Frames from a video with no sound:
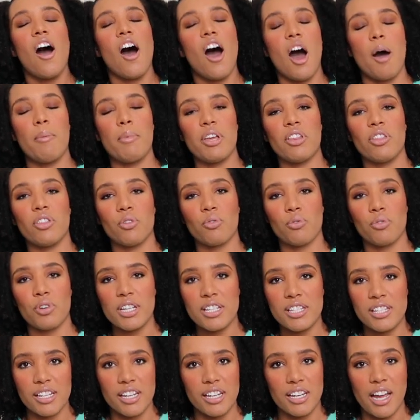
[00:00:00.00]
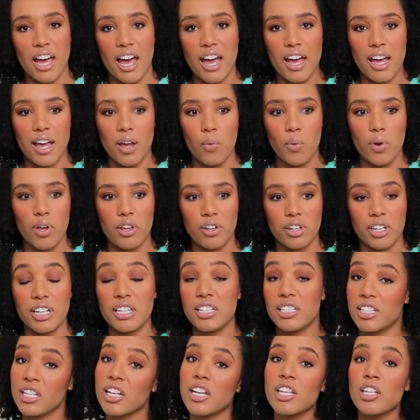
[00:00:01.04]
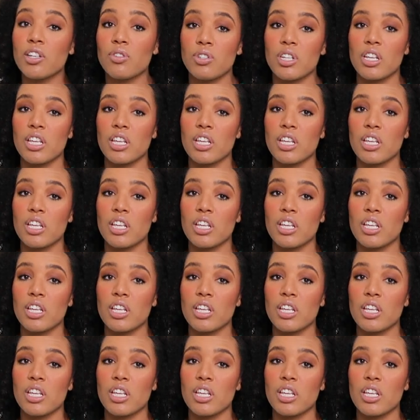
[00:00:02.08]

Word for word: Um, and the reason I will continue